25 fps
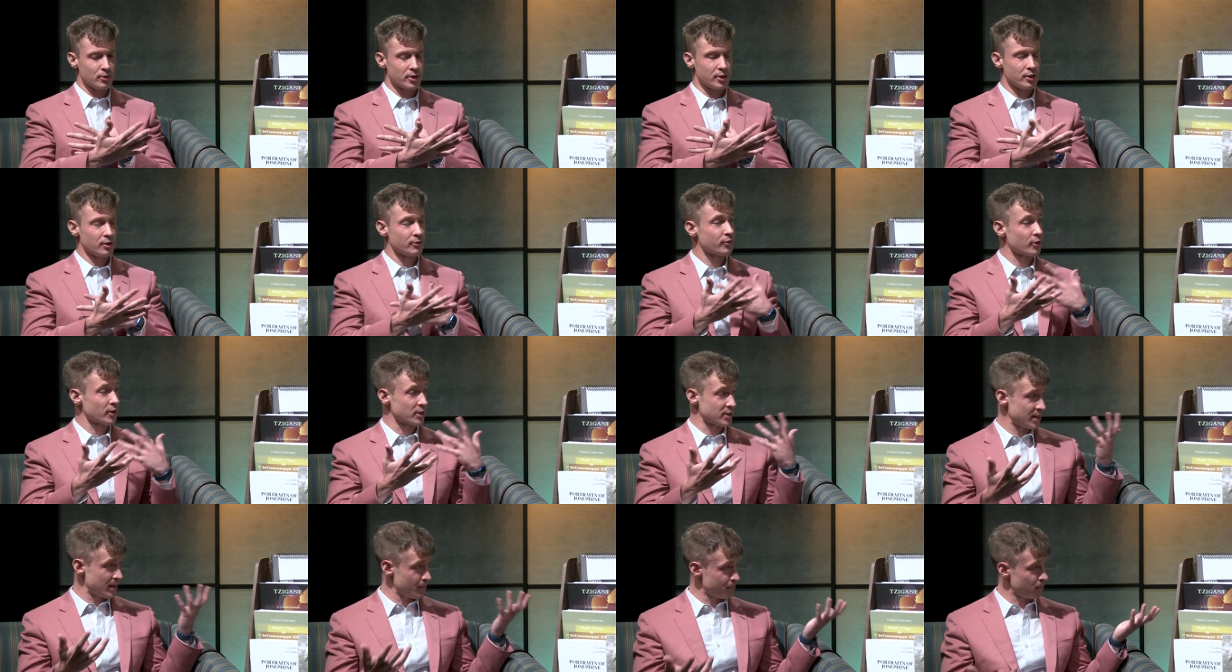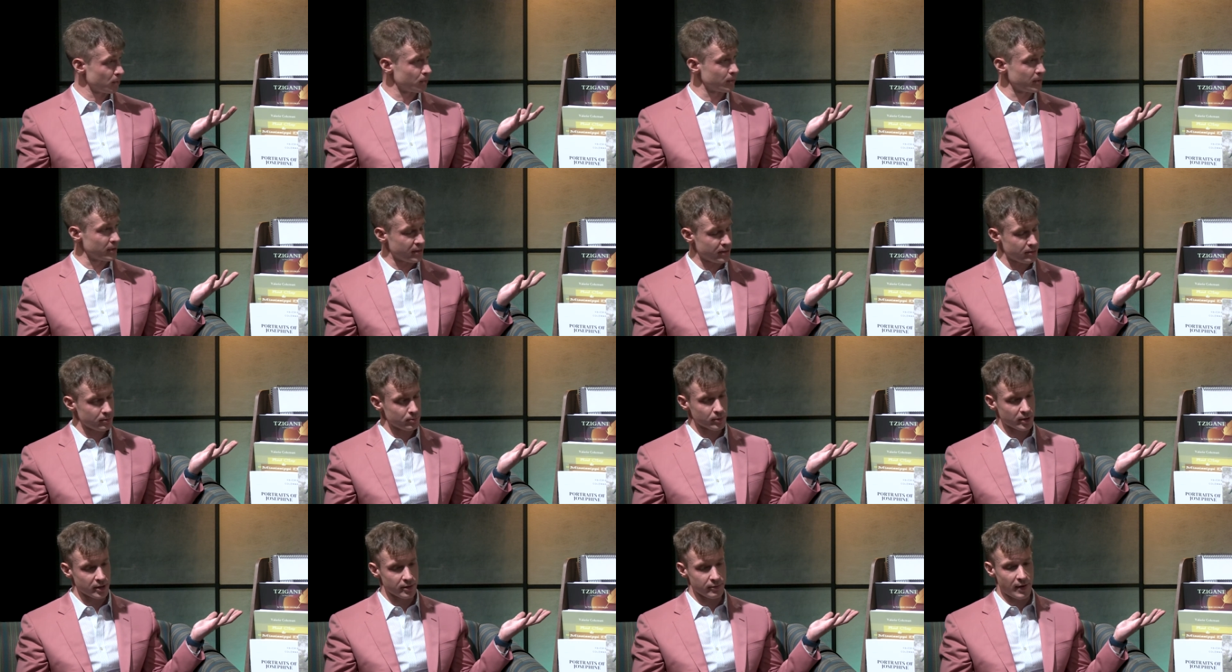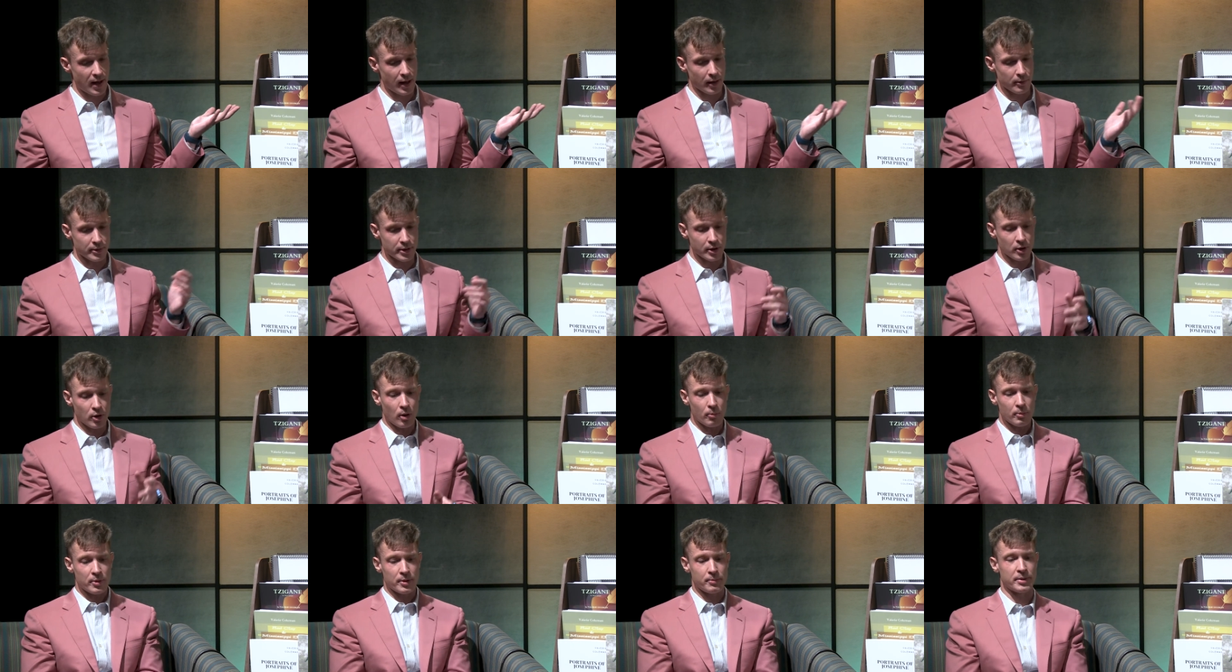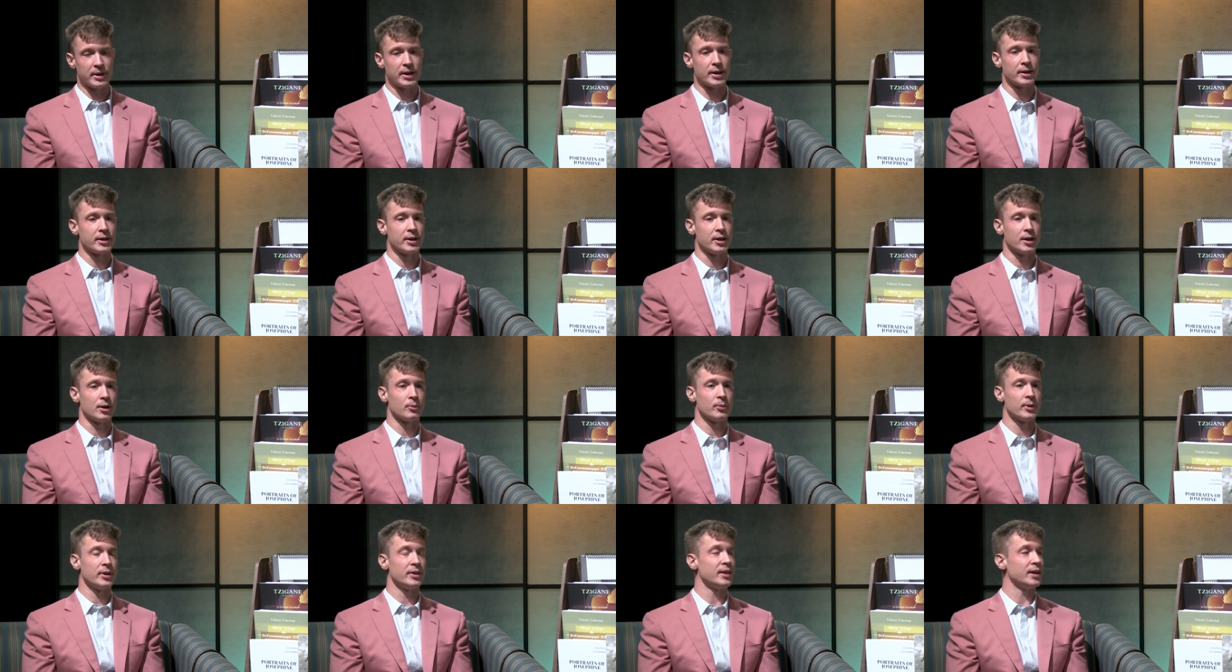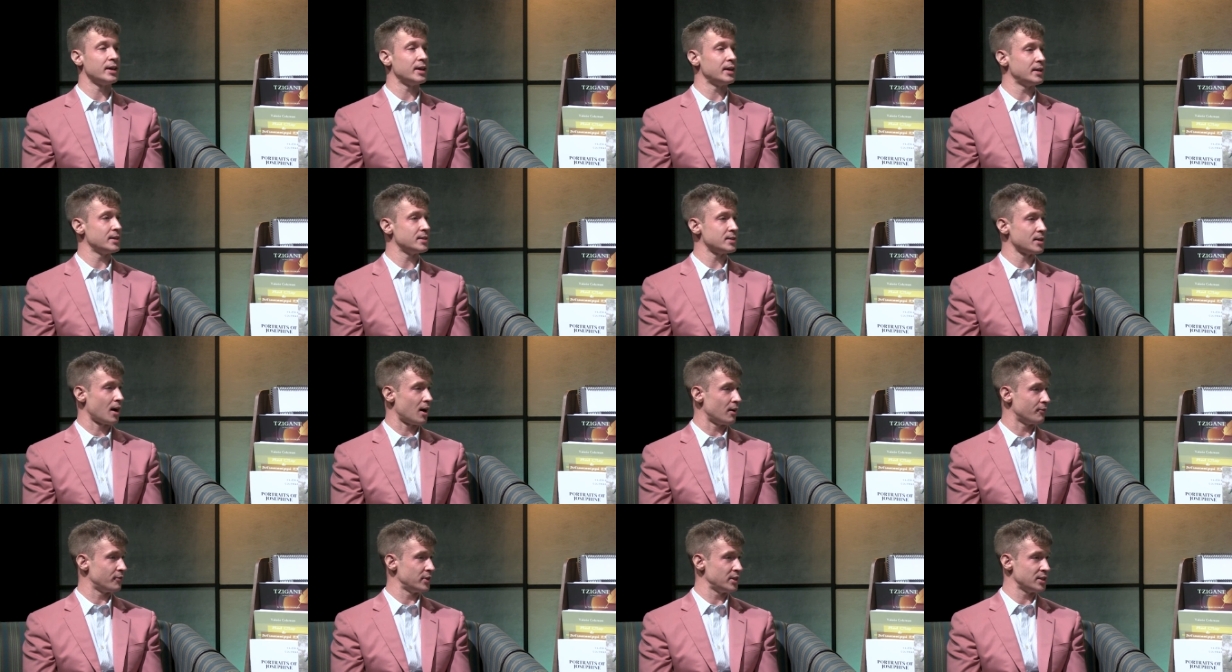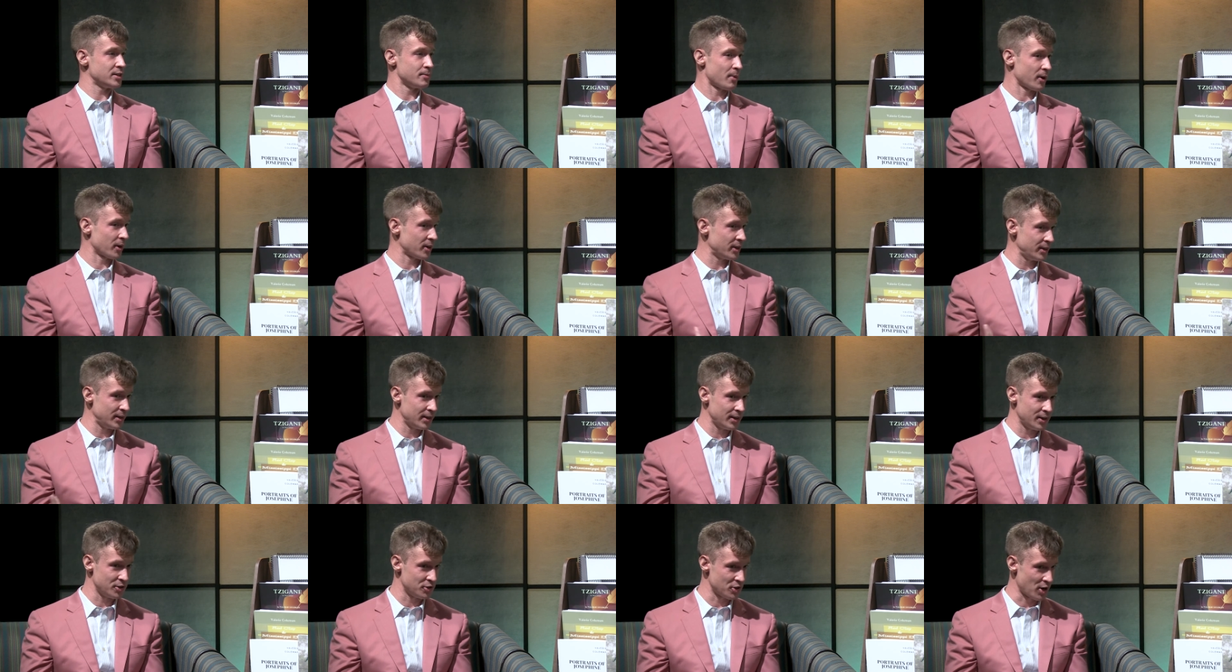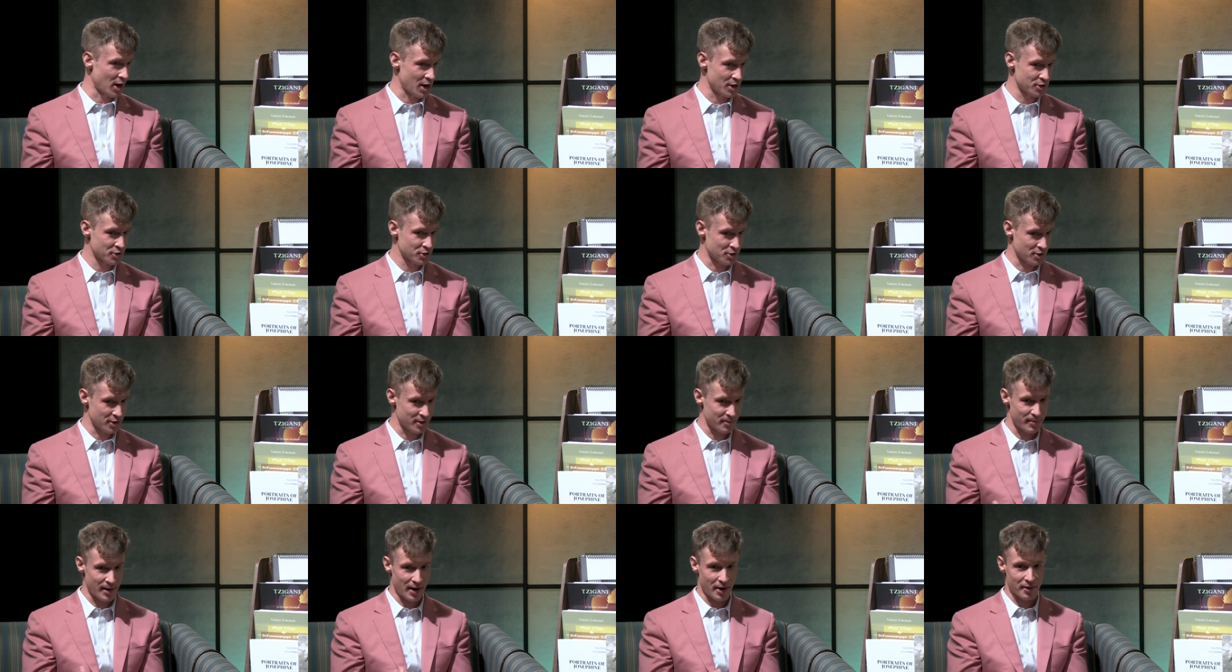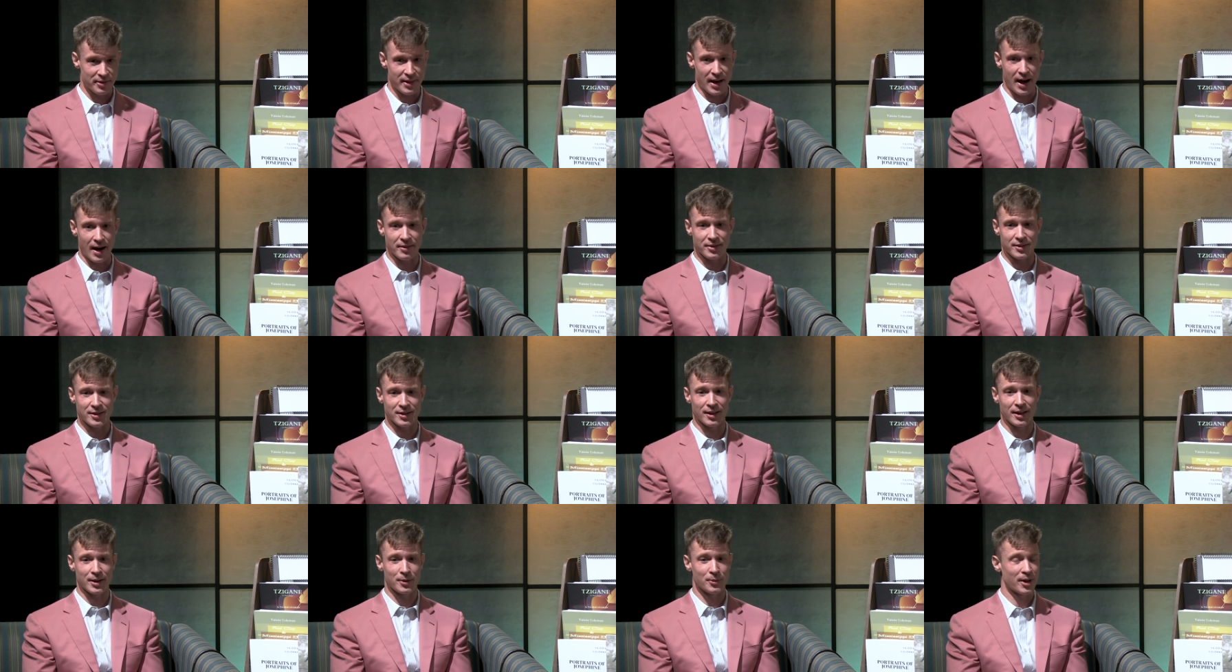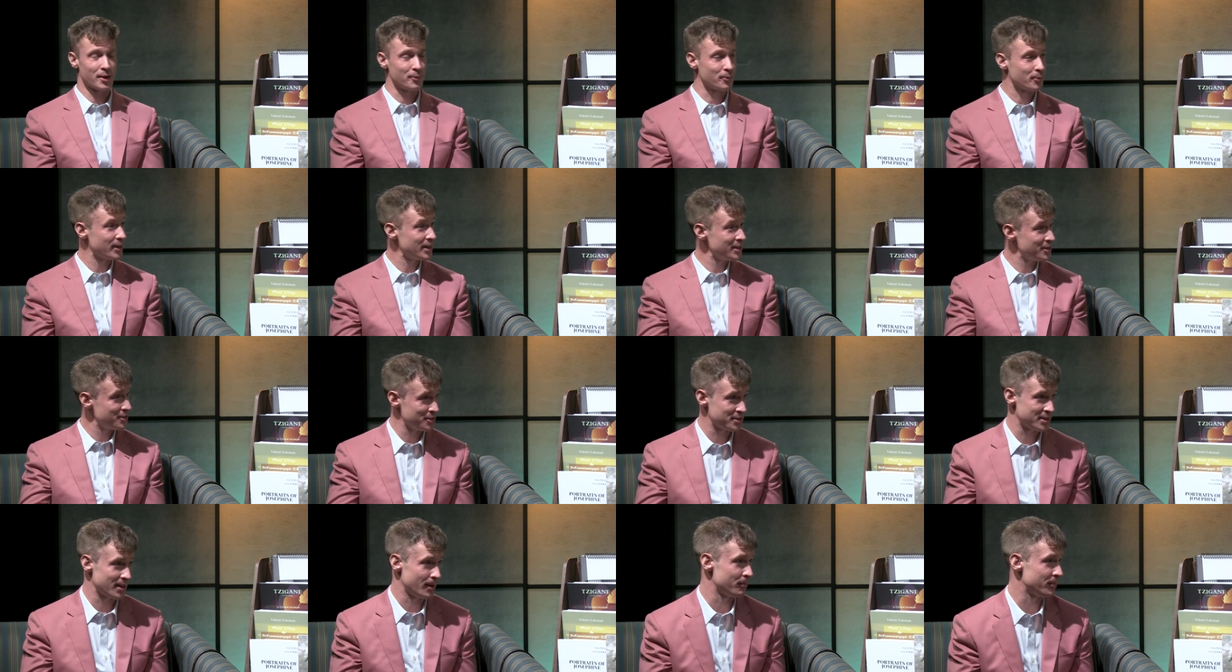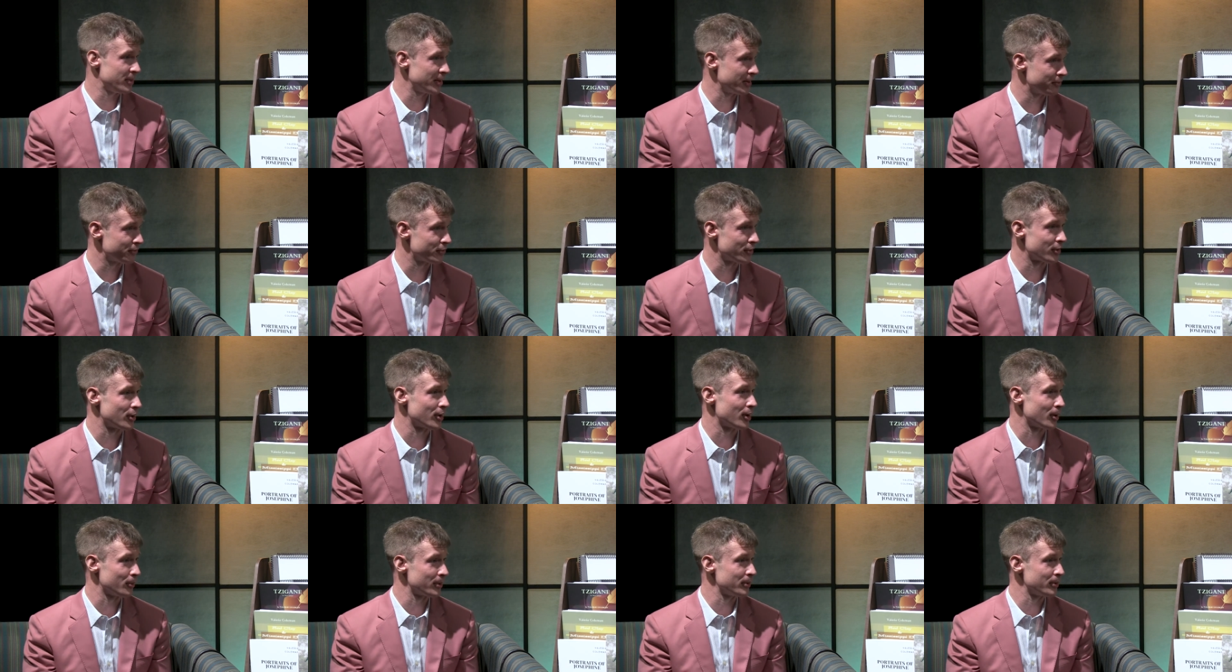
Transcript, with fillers: you know, for example, with with Valerie Coleman being here, when the A's office, Marquita and Josh heard about that, they're like, "Can we do something for her?